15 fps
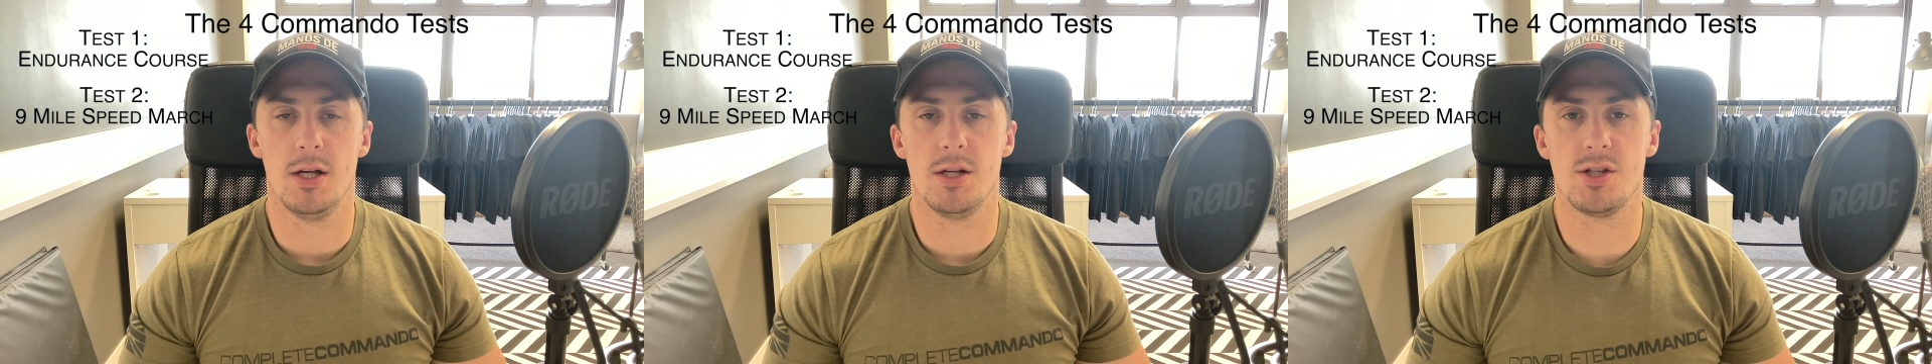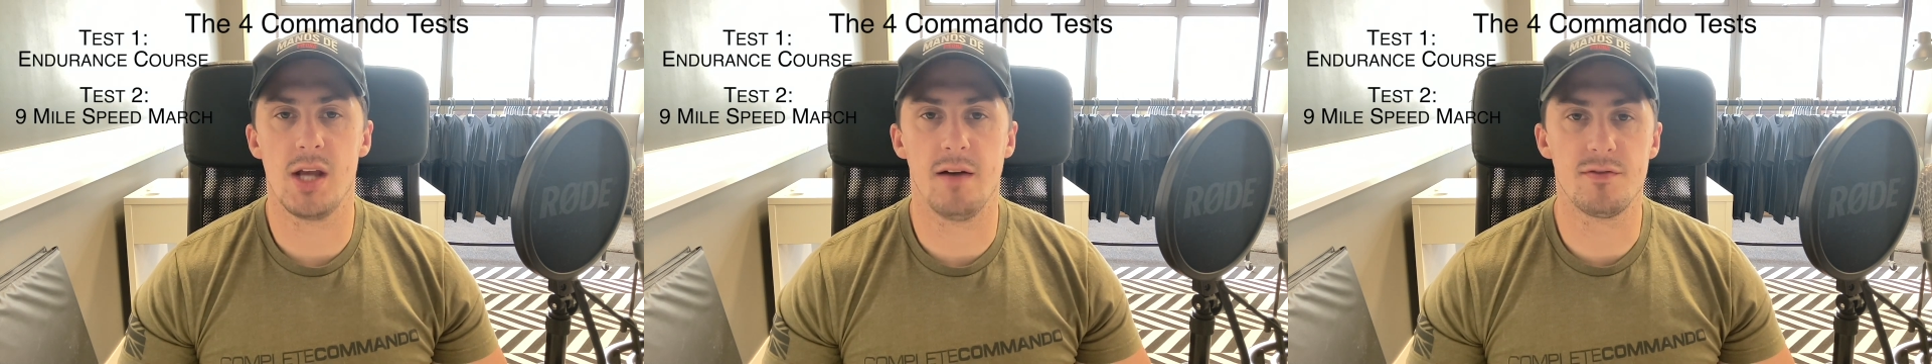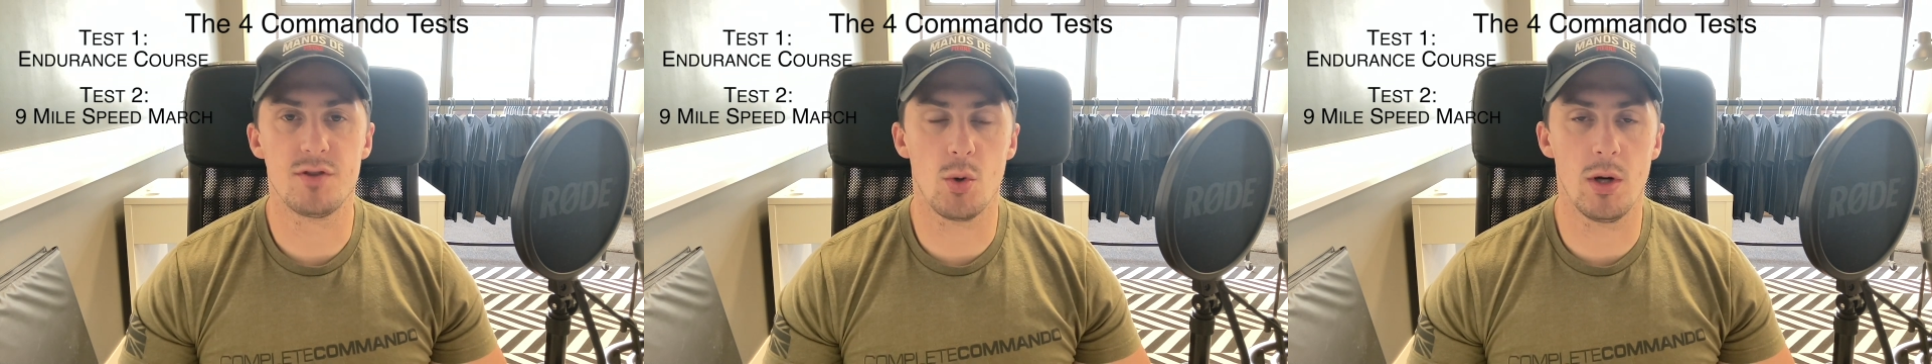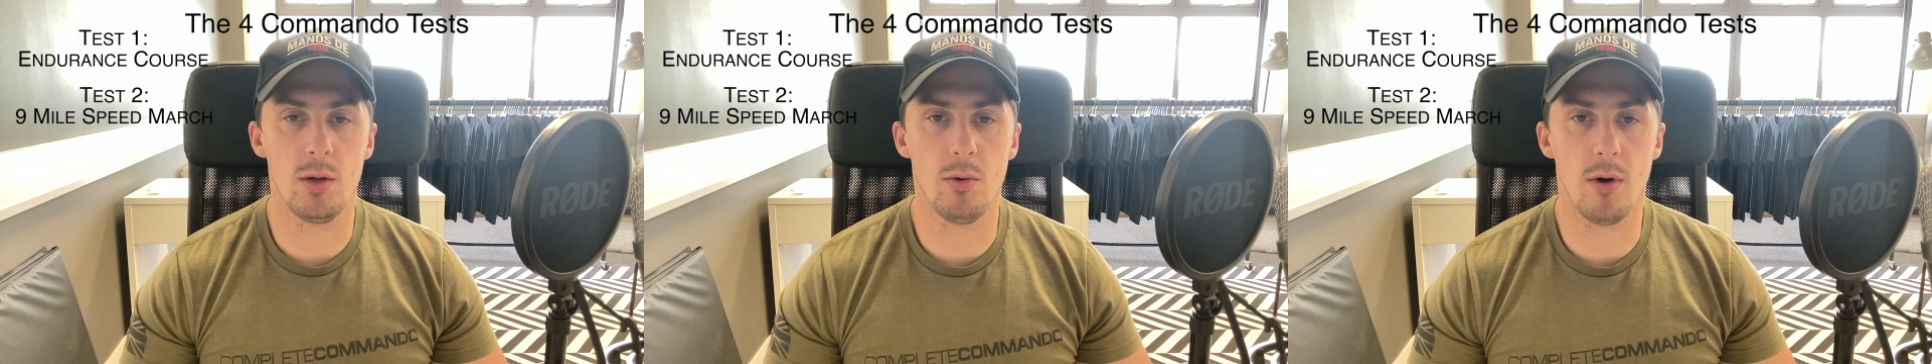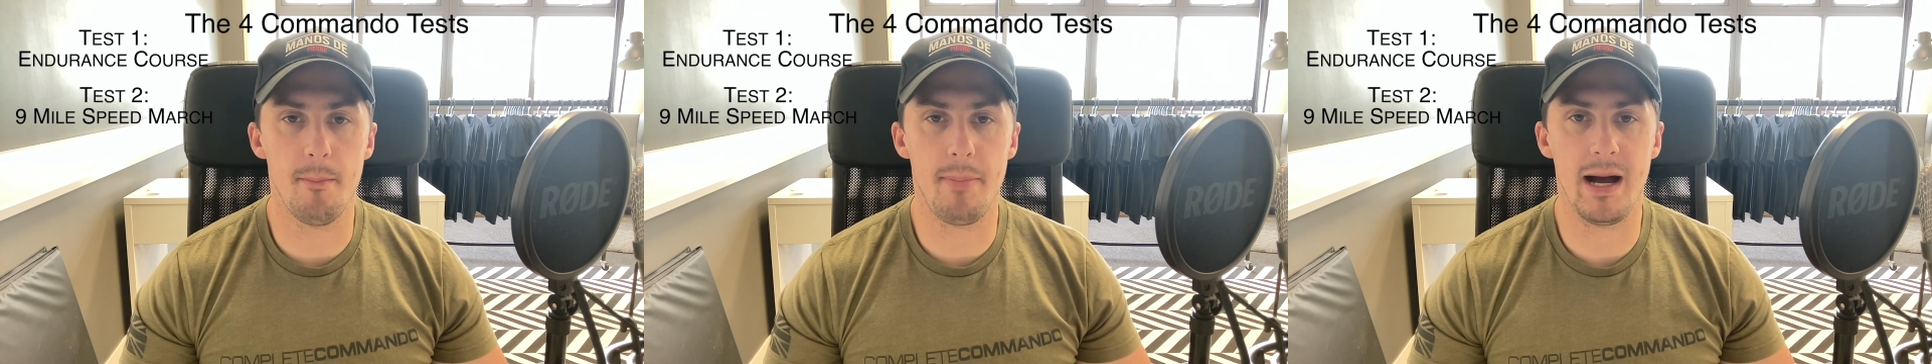So you have
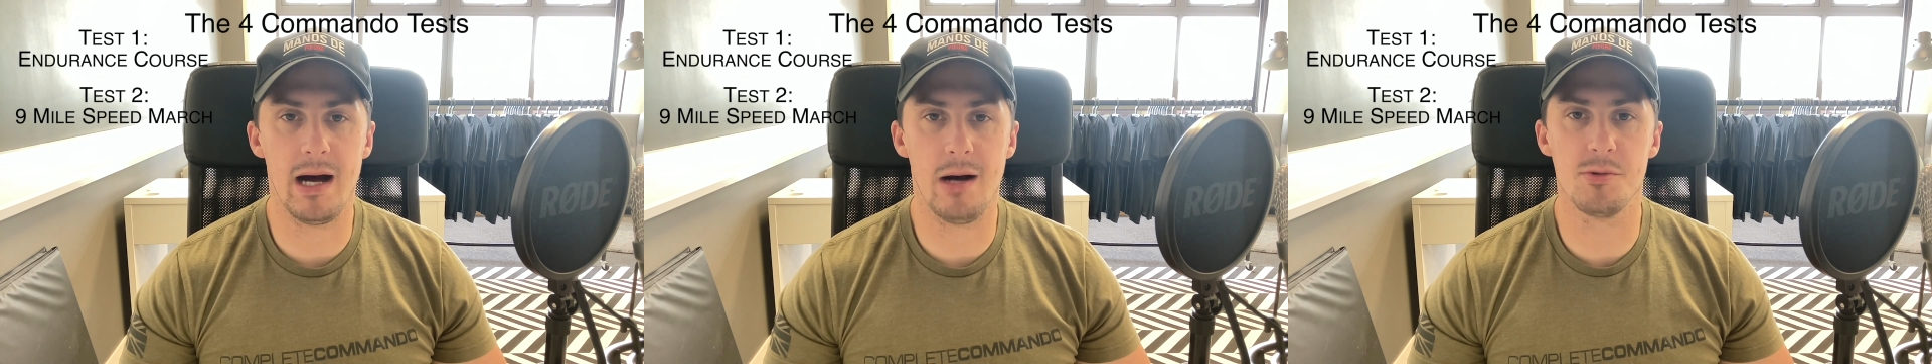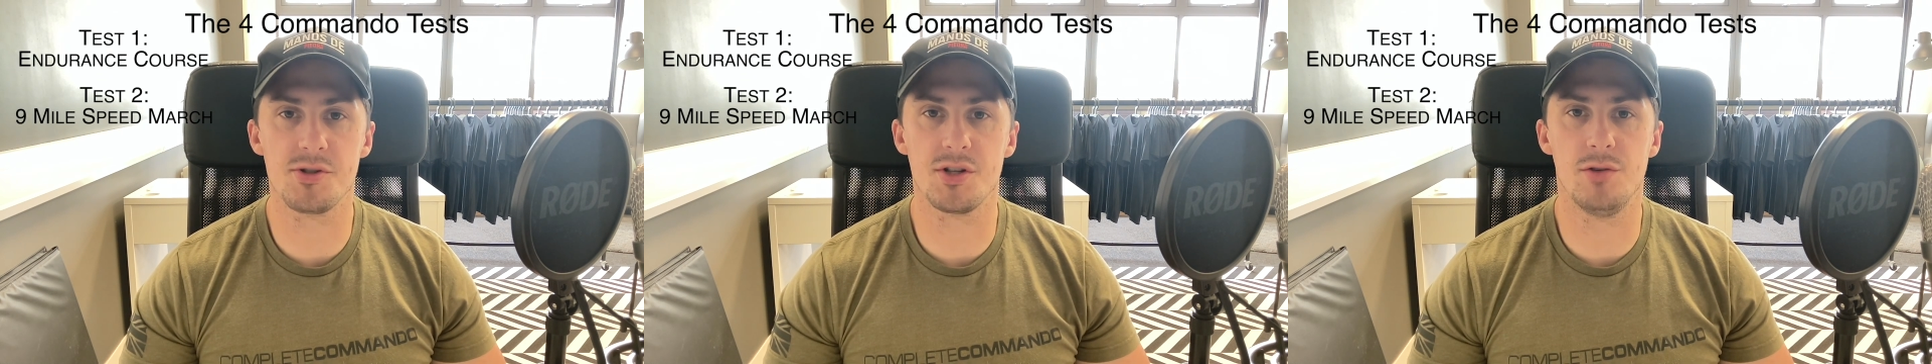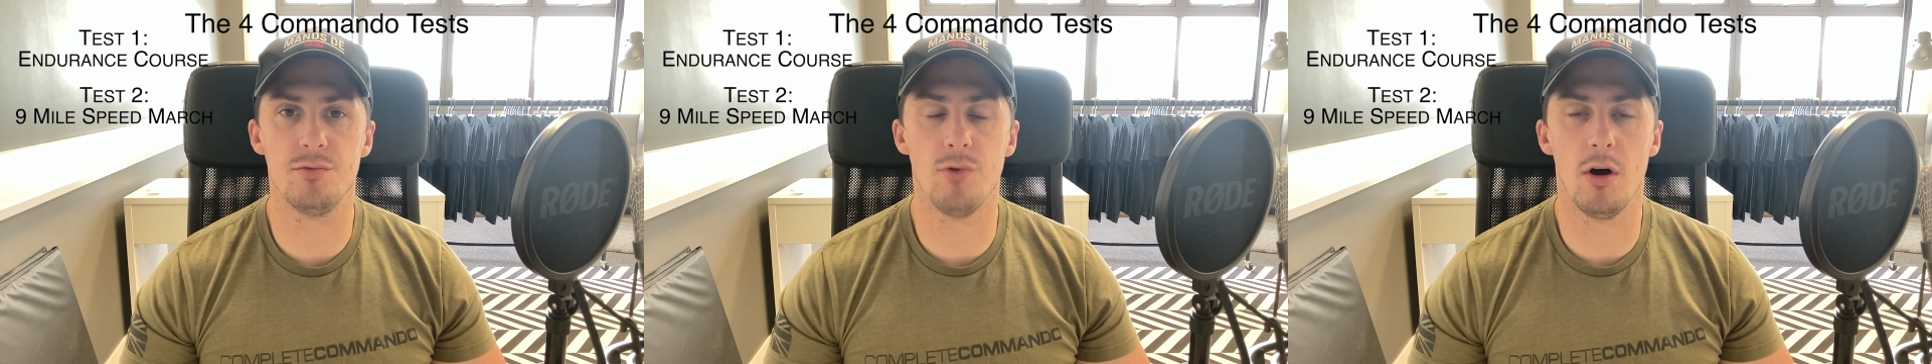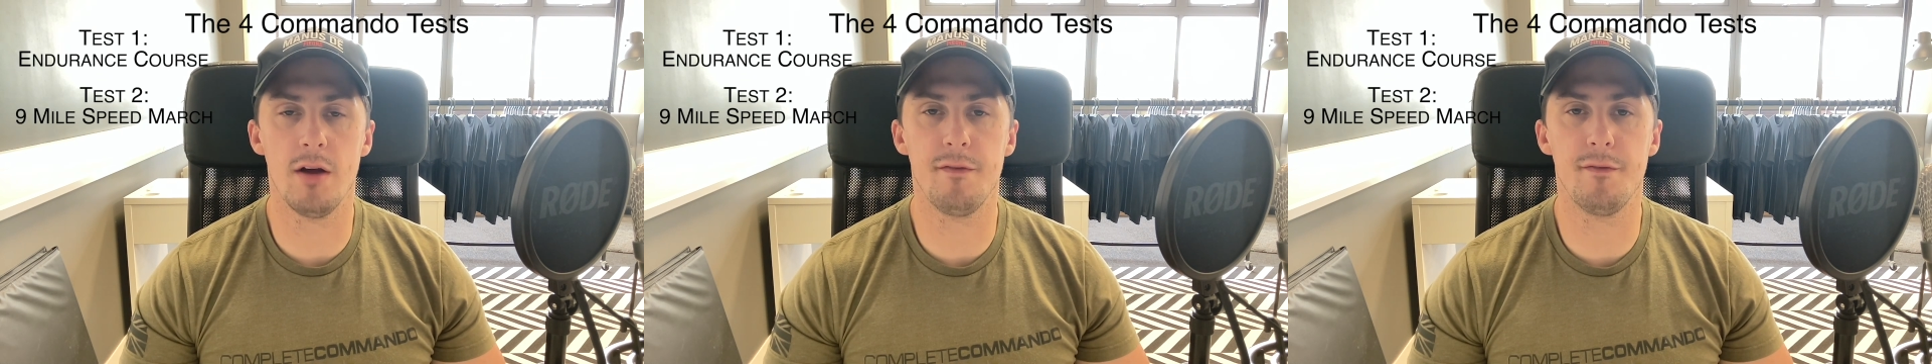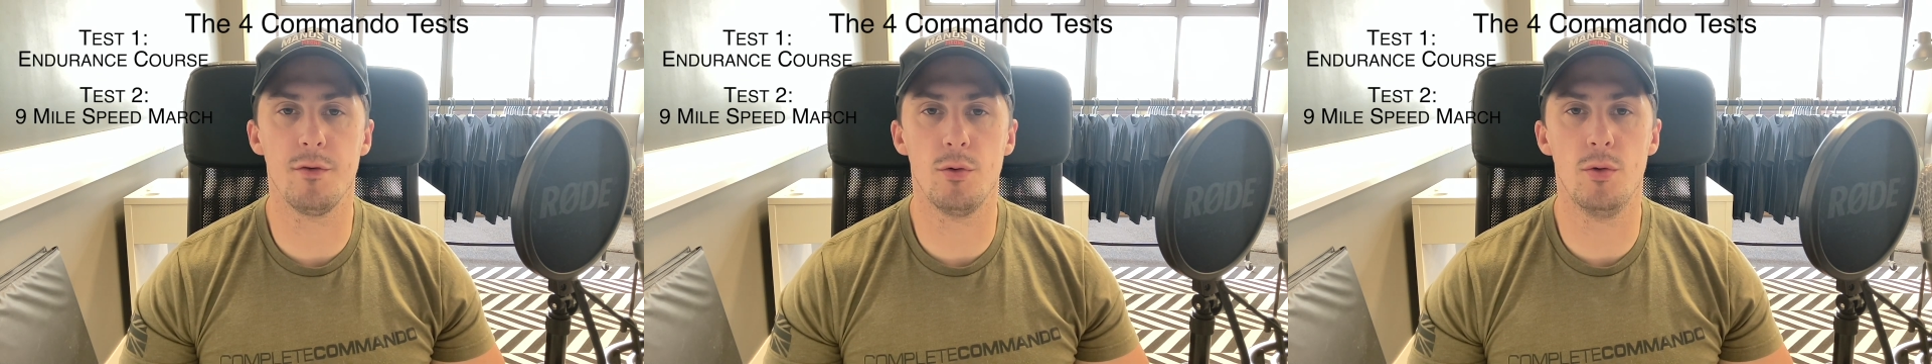21 pounds and a
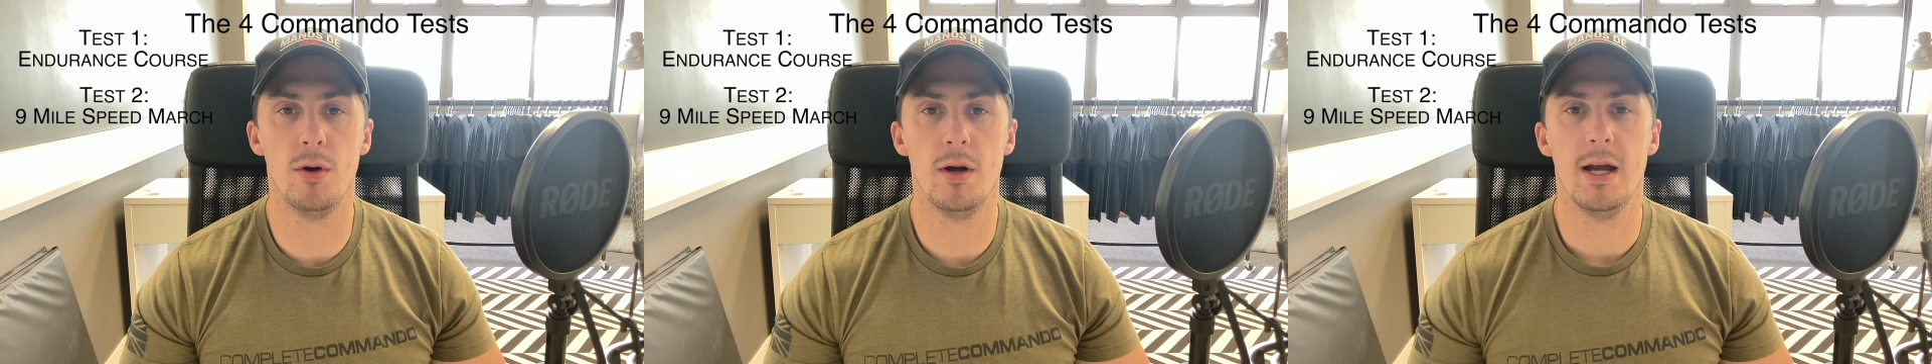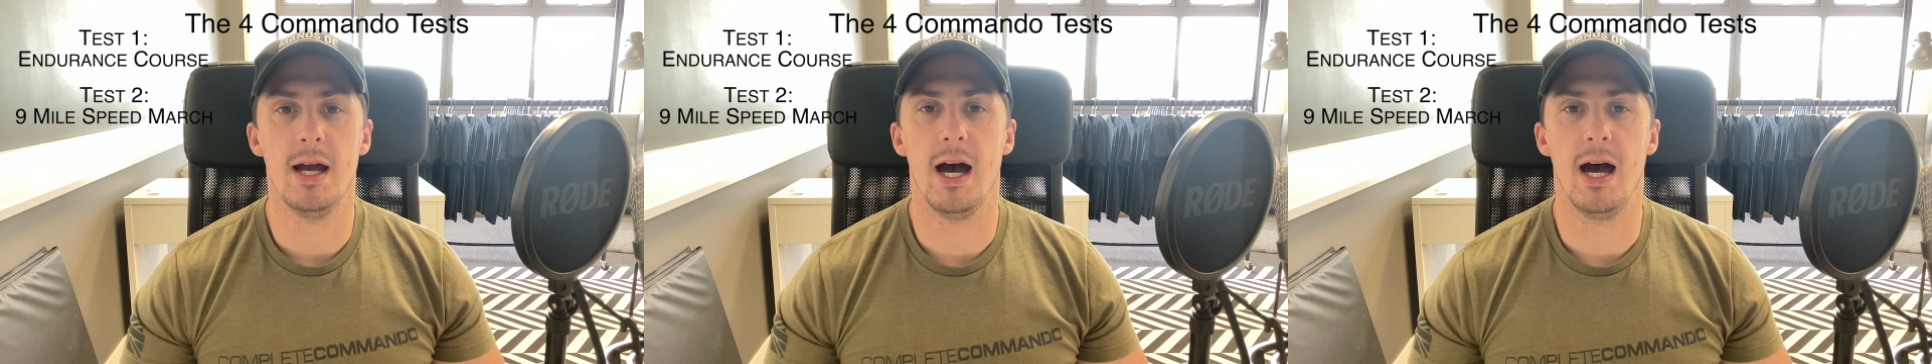rifle,